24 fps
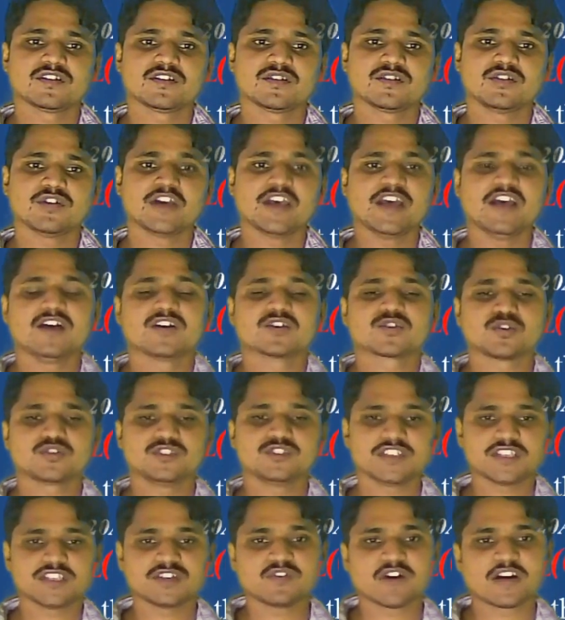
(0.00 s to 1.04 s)
Okay. So,
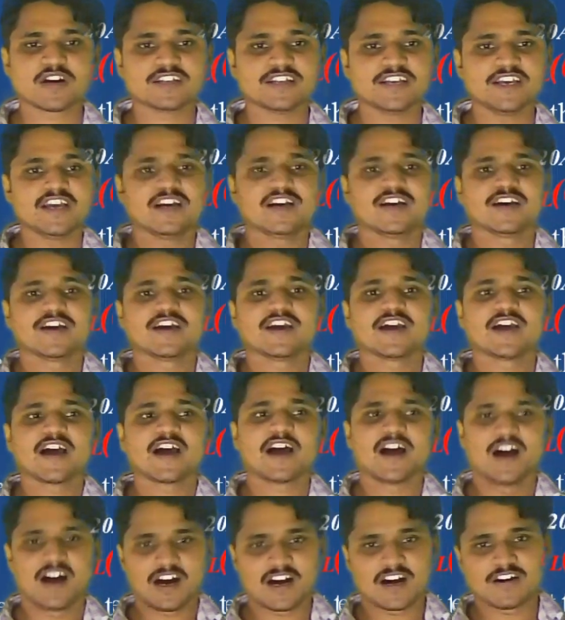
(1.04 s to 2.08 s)
this is what
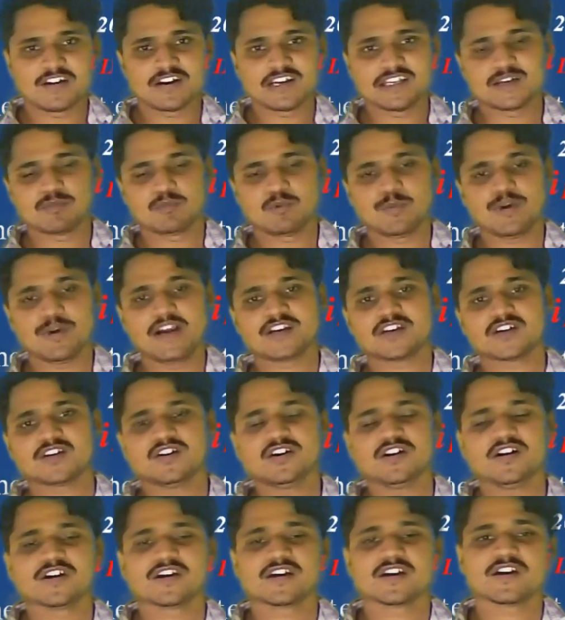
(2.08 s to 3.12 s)
the moment
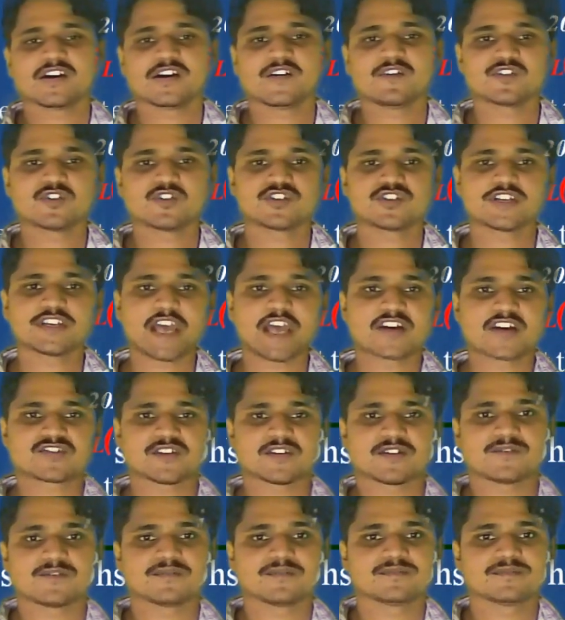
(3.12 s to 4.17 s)
switching
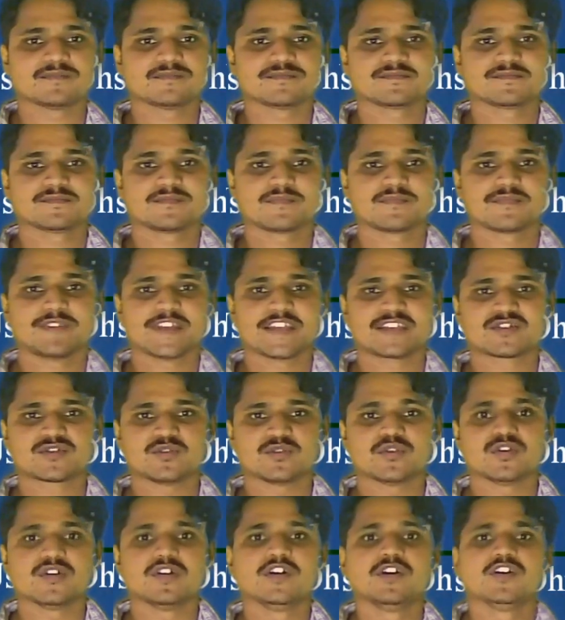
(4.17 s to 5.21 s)
action. Next to.
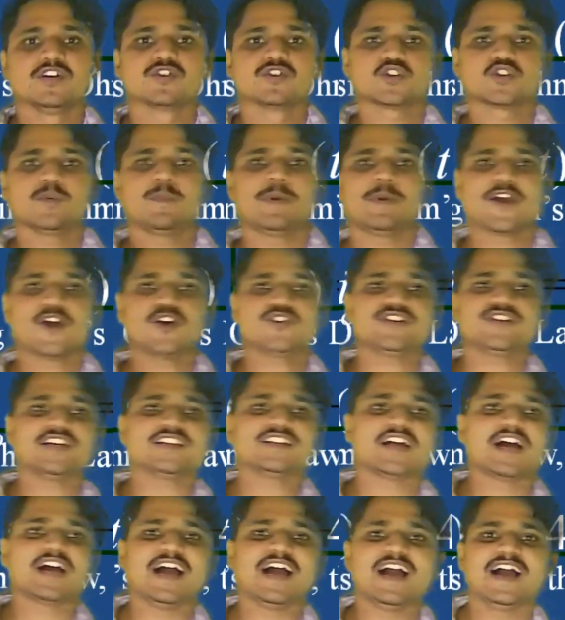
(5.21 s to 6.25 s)
So, by using
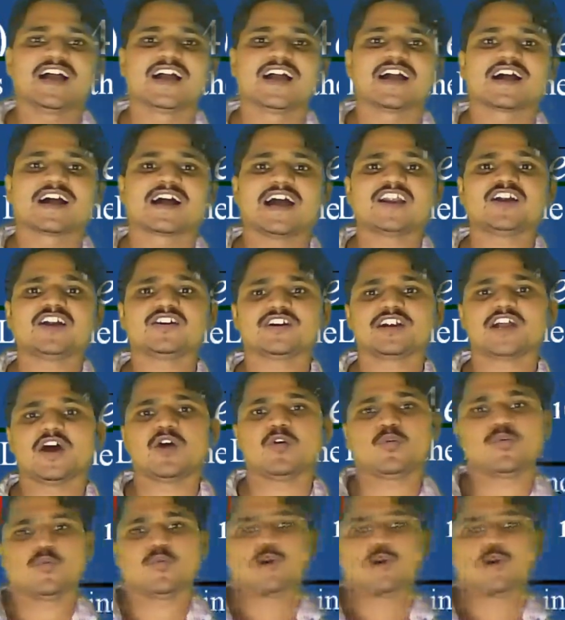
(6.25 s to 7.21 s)
the current, now